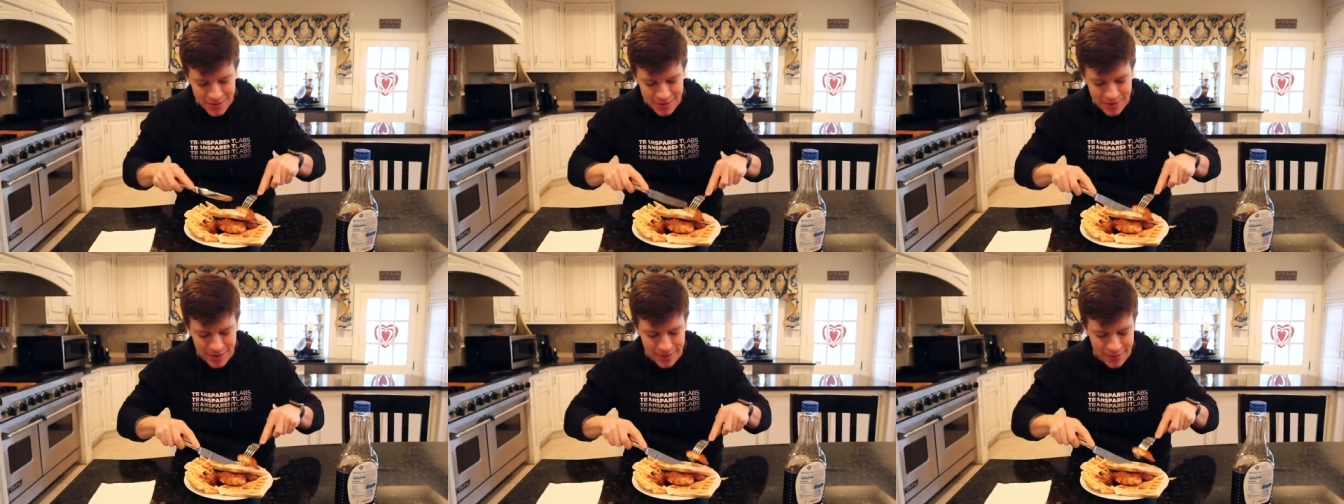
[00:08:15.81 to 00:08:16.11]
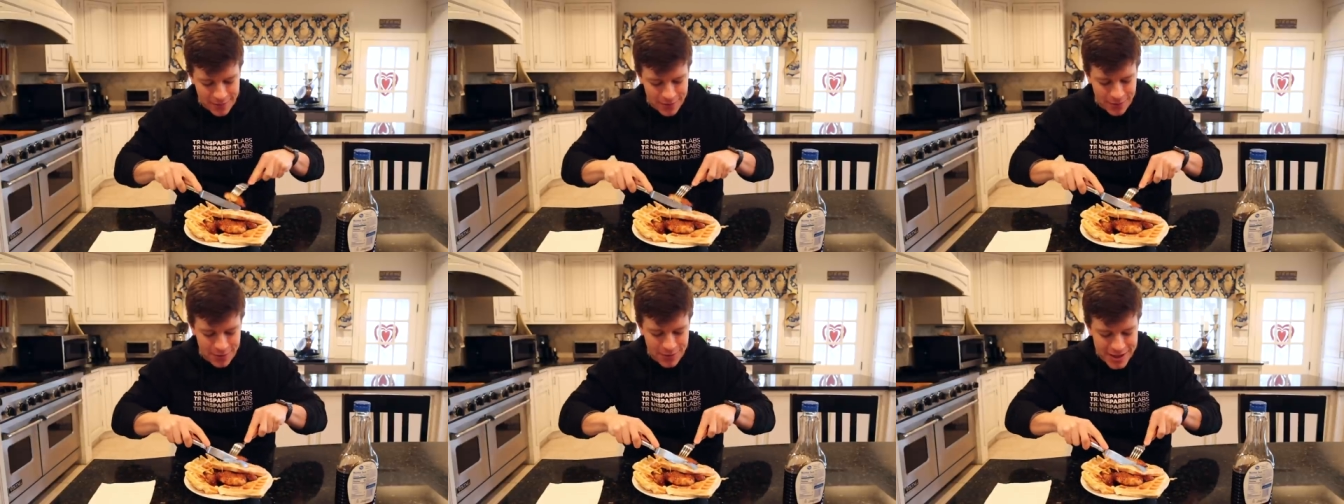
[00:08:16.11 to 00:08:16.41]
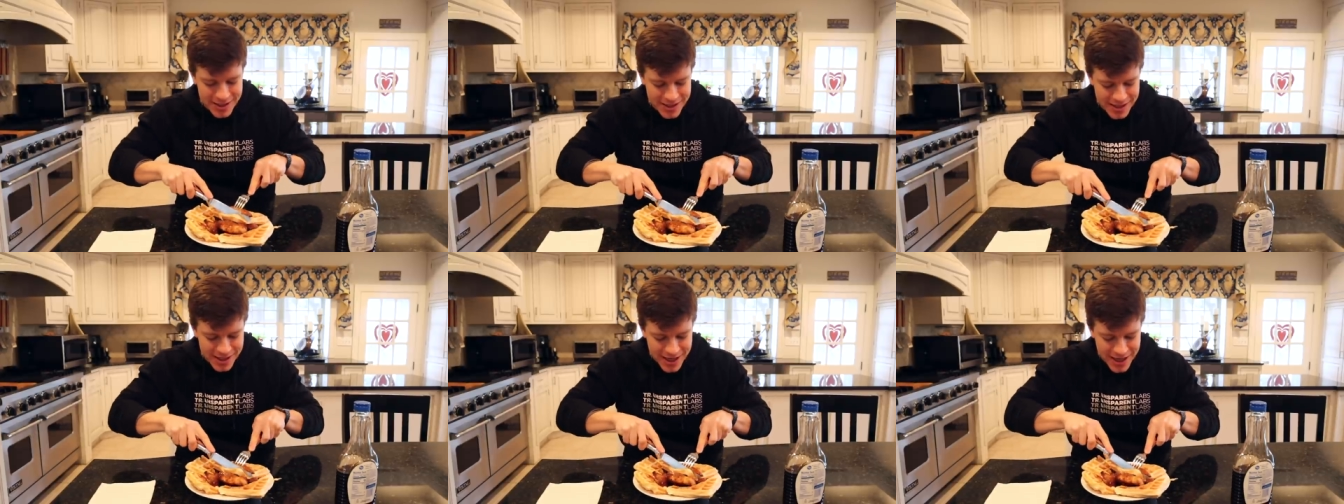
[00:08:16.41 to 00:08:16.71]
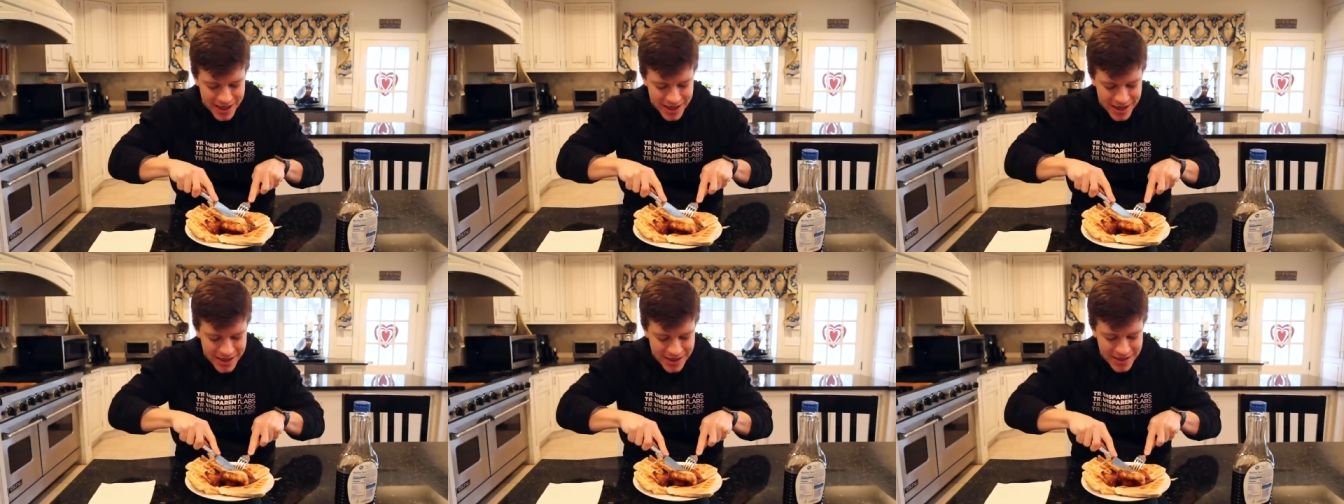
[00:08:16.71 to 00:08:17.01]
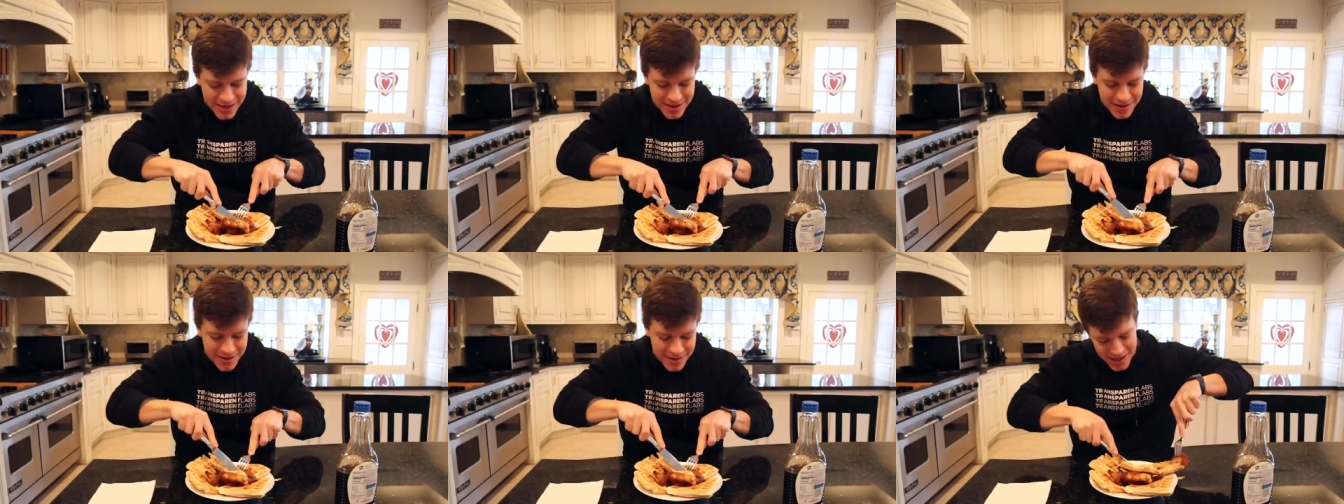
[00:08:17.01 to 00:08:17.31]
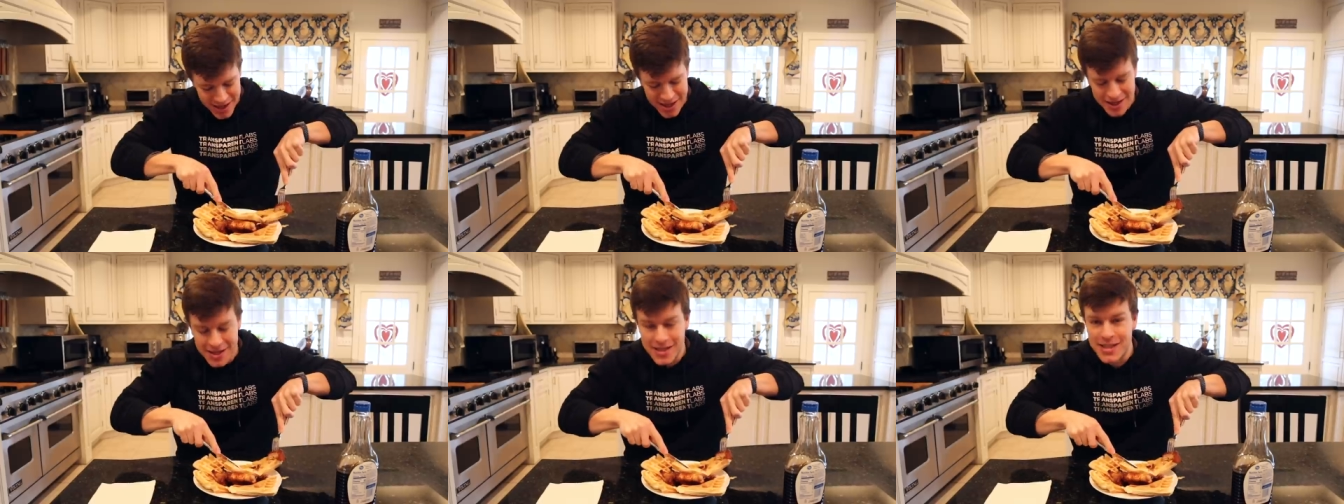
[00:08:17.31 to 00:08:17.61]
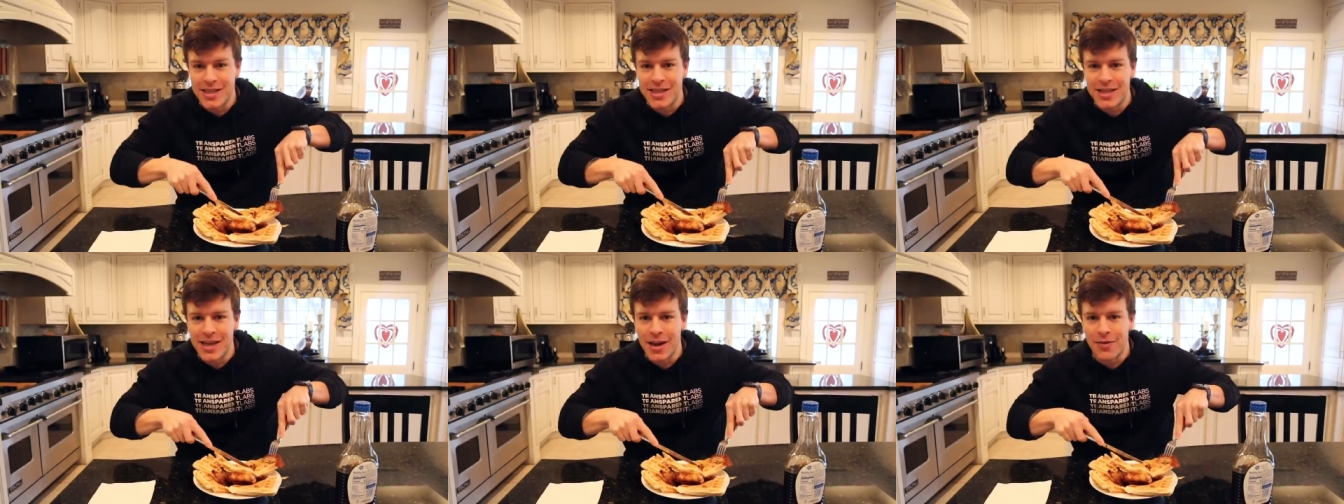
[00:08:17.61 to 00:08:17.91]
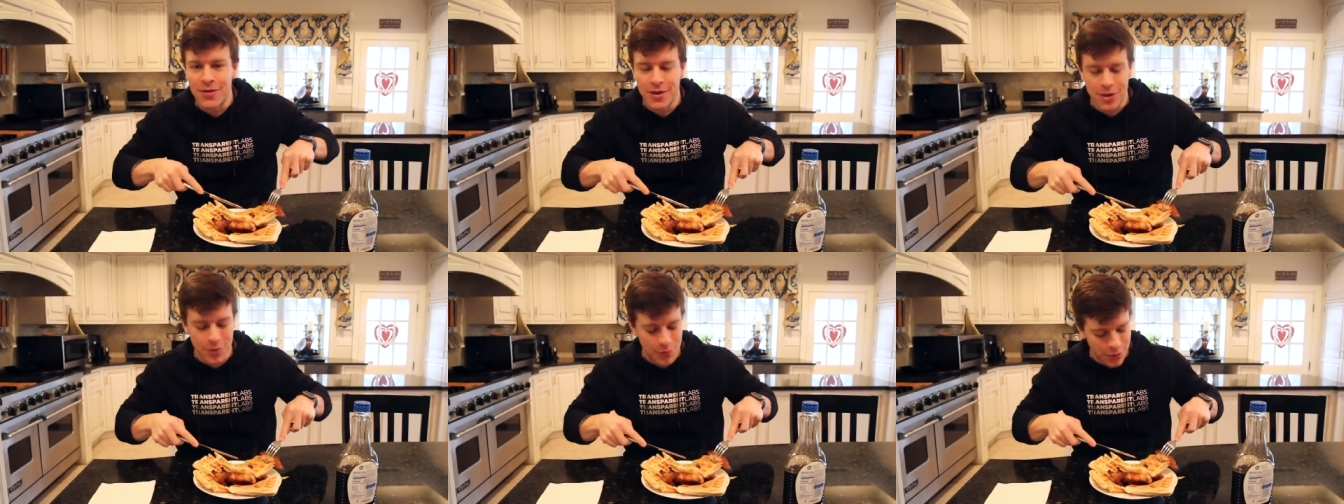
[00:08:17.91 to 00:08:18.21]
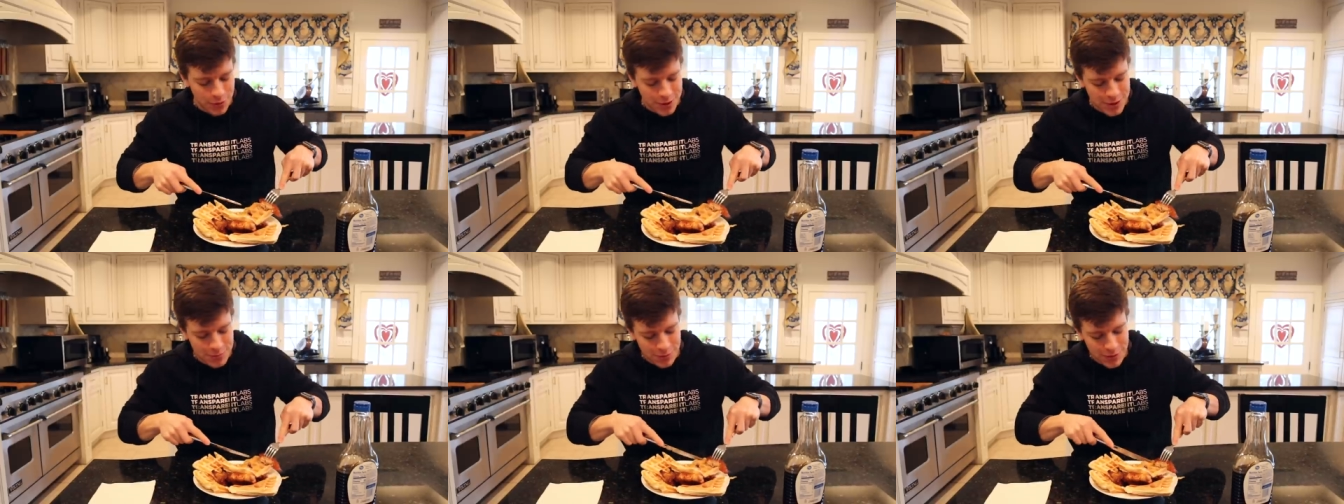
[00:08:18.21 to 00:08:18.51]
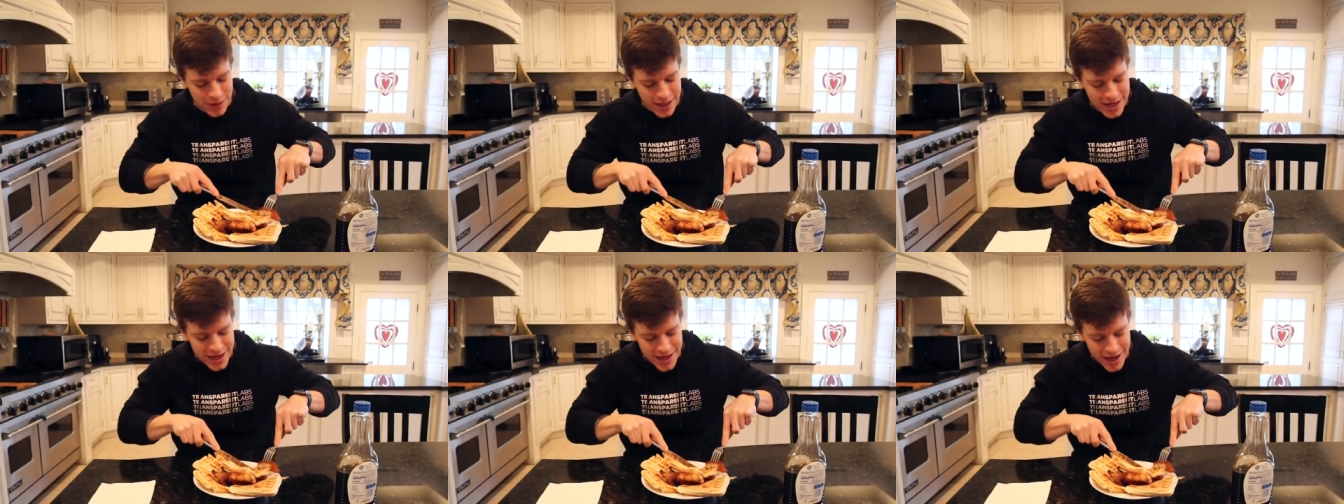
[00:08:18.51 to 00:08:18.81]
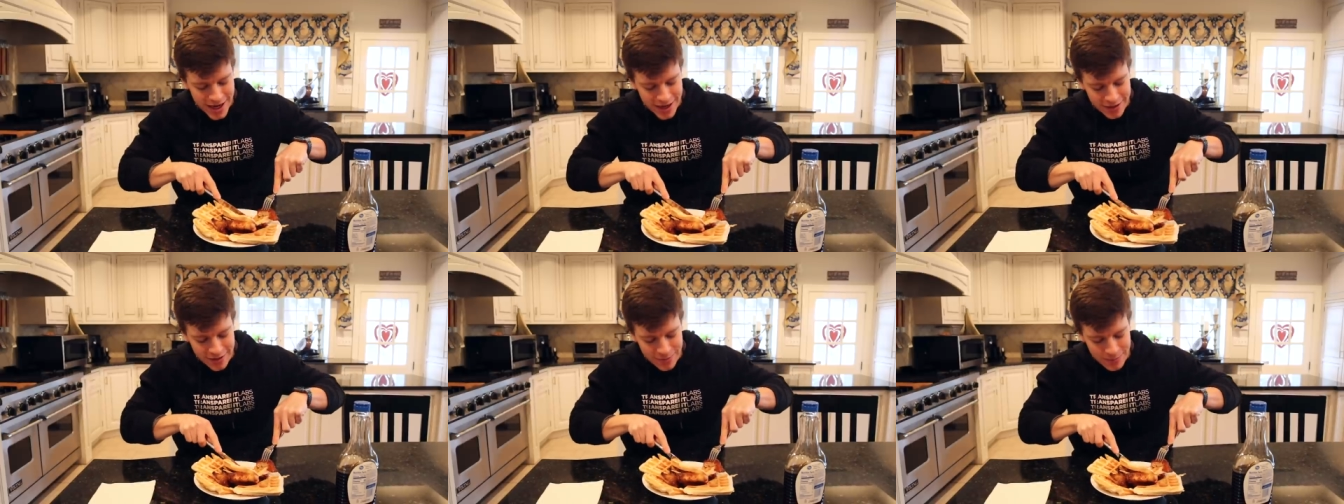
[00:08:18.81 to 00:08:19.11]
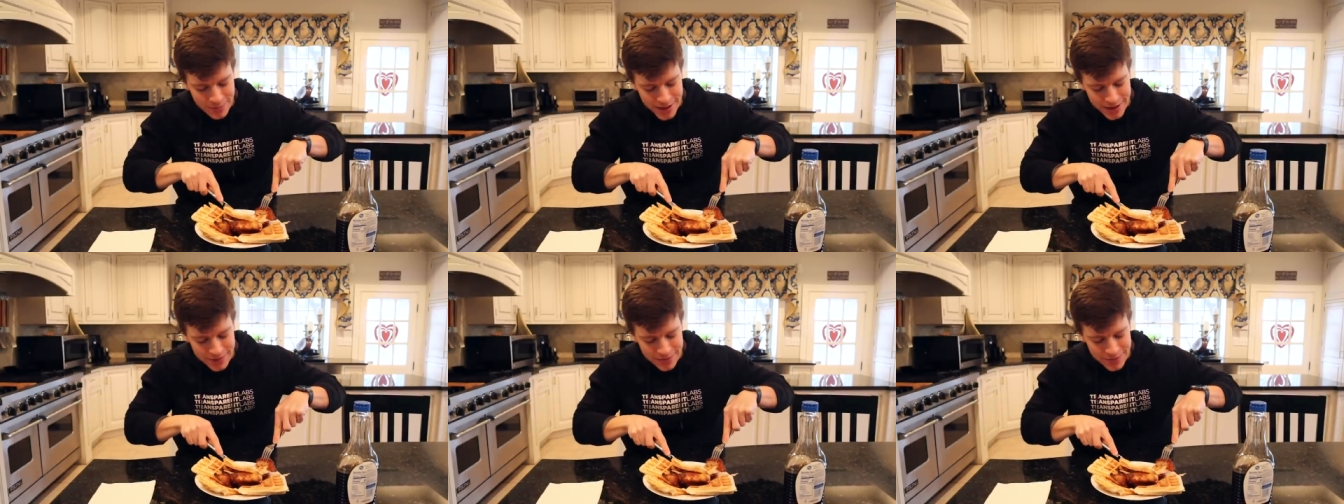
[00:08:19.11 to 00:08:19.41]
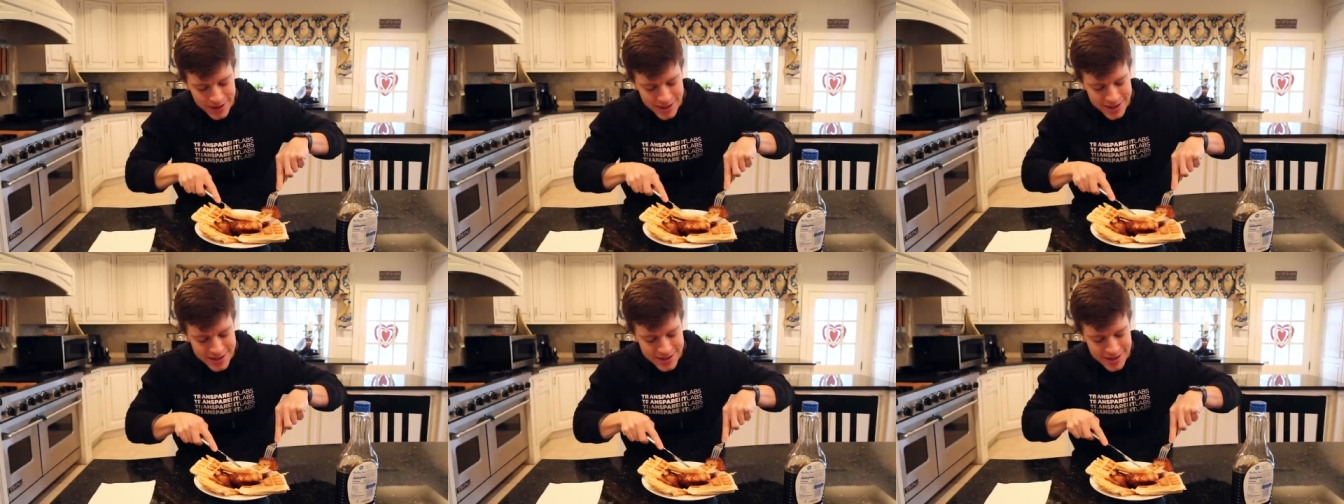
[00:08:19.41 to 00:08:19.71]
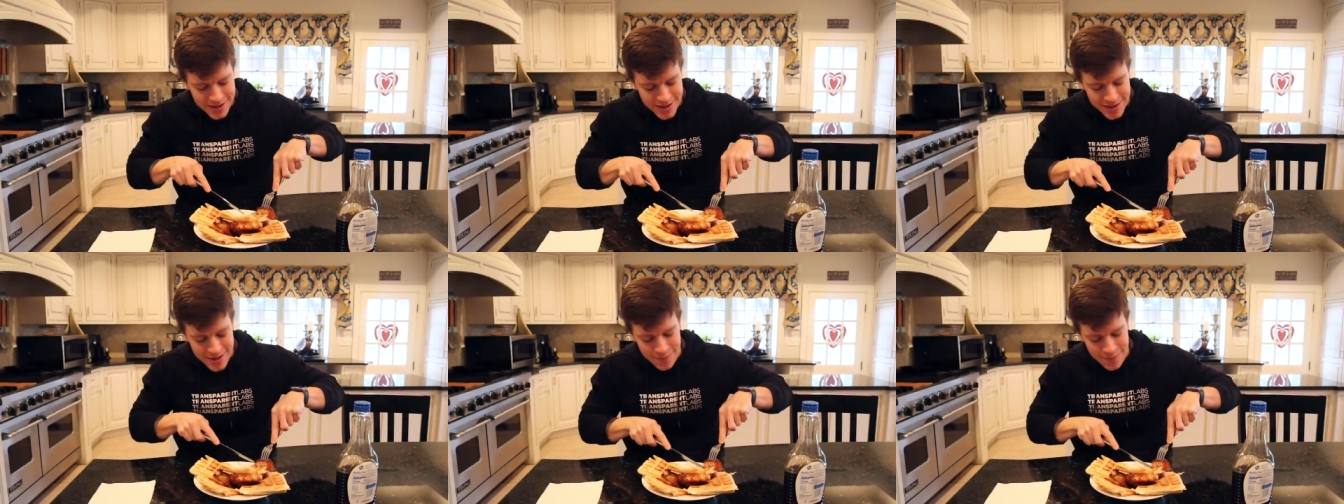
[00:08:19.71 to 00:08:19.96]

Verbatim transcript: We're gonna fold this in. This is definitely the worst plate I could have picked for this,